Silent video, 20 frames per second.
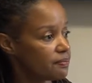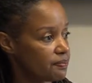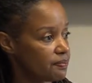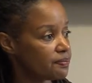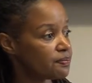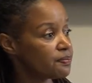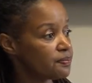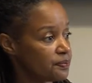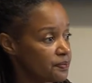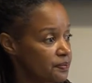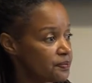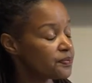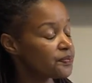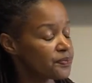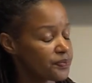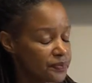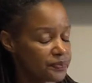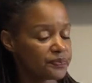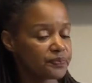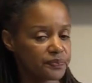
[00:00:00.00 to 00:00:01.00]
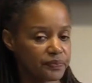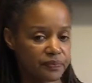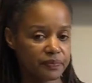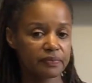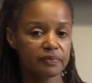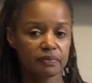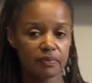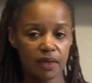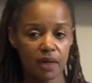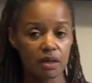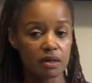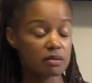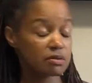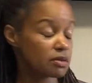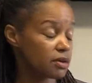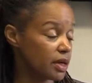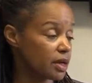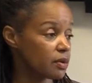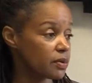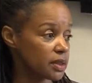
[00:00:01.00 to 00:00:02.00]
Mm-hmm. That's a
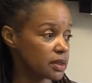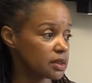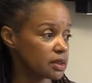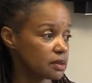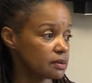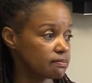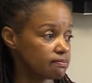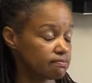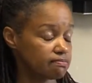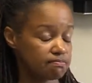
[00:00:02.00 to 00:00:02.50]
great question.